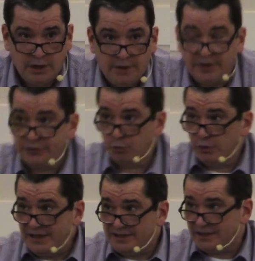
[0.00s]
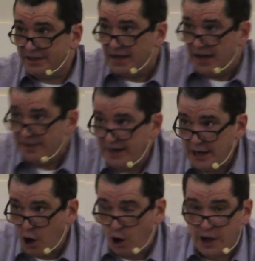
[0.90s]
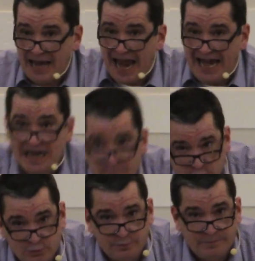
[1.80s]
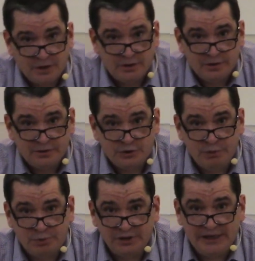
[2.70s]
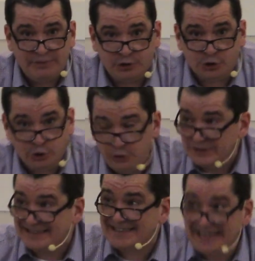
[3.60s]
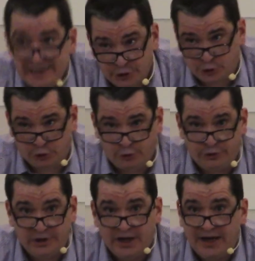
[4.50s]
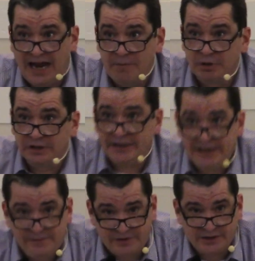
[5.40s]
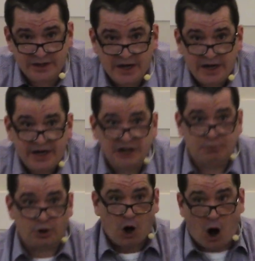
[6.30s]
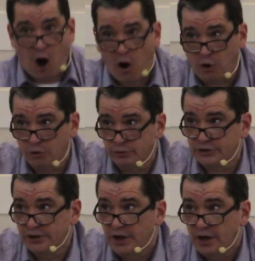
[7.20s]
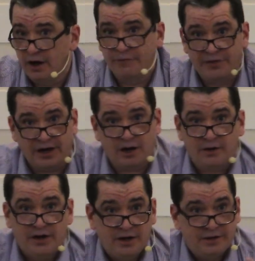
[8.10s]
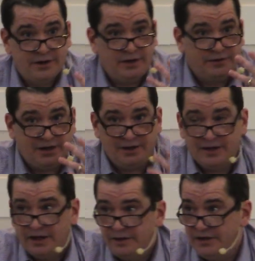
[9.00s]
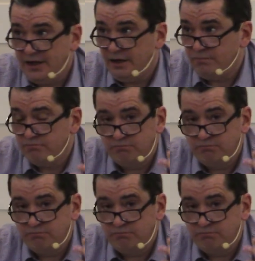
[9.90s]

That the reason they are unable to believe the truth, to see the truth and believe it, is because of their the the the